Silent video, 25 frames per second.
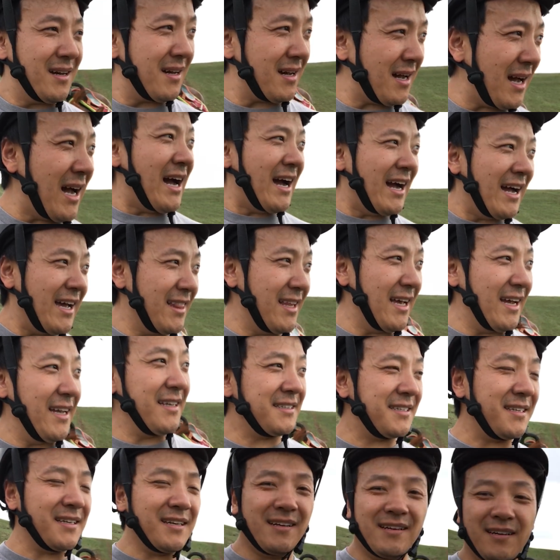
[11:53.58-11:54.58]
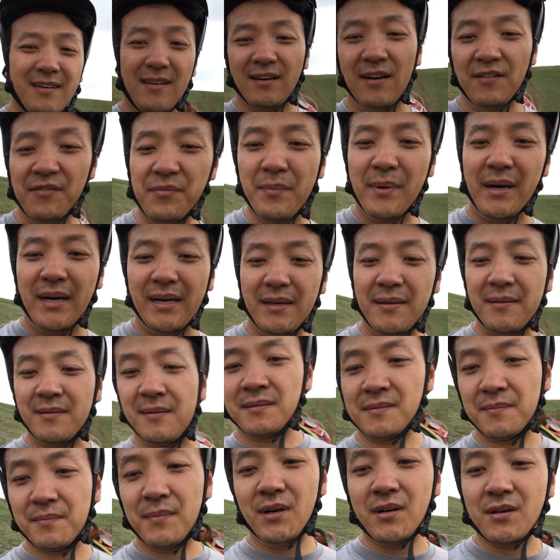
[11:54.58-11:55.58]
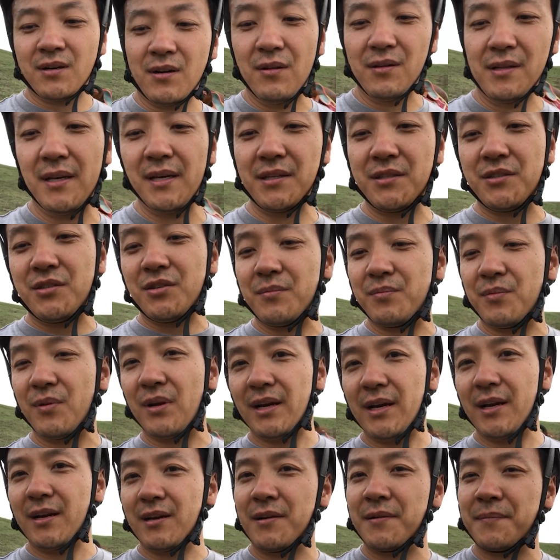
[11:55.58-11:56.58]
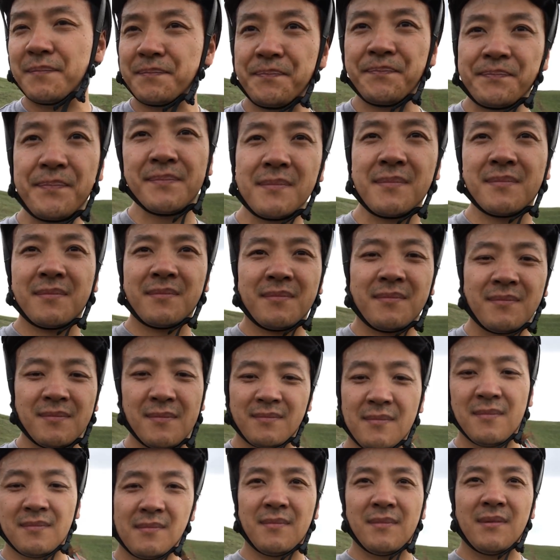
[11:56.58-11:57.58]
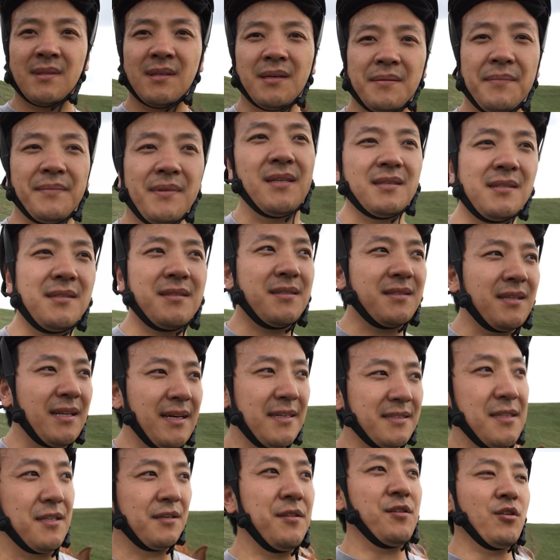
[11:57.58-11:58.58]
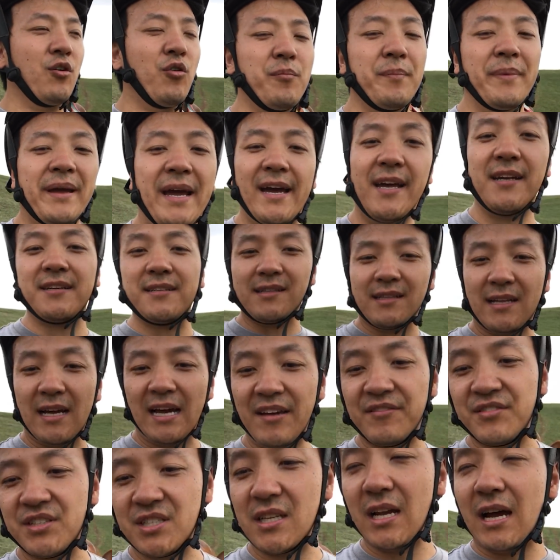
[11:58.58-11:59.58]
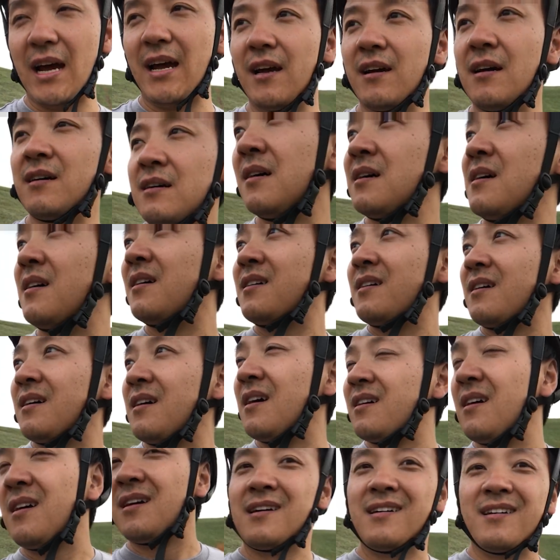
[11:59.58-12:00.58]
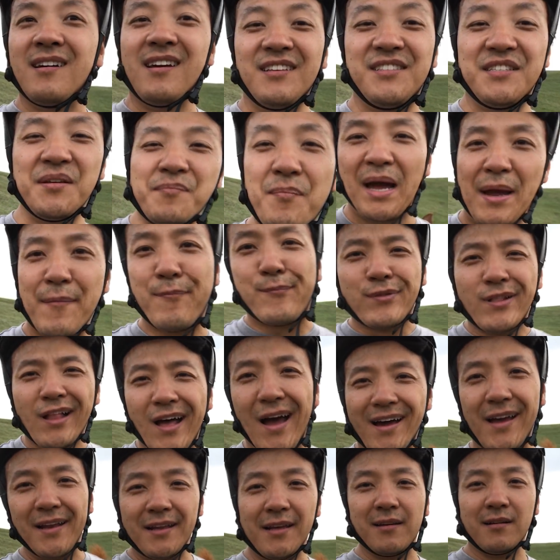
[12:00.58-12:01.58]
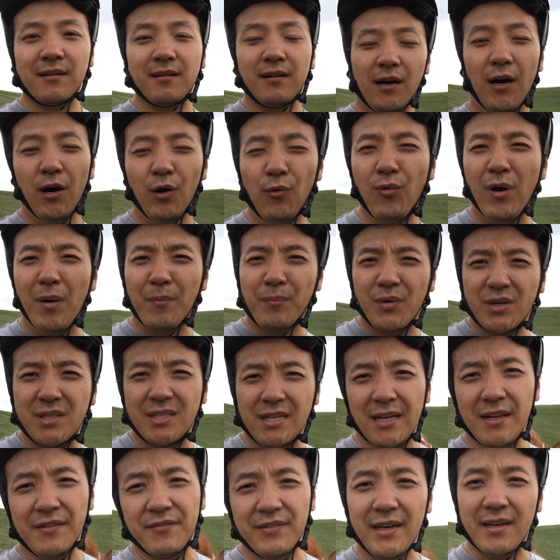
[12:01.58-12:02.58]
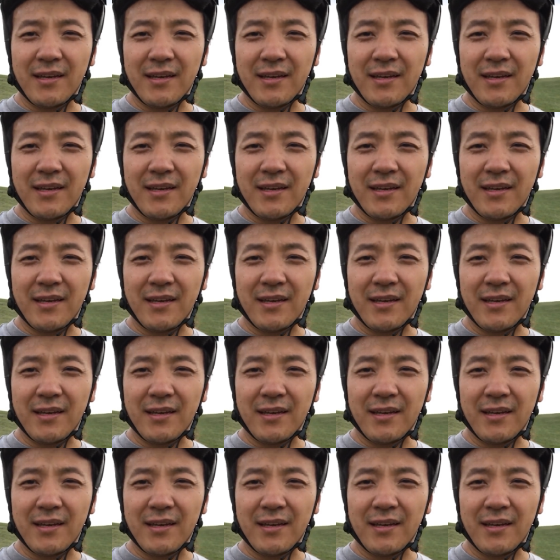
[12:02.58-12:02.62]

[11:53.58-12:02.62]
Highlight of my Mongolia trip right here. I mean, this is like the nomad lifestyle. It's in my blood, all 1% of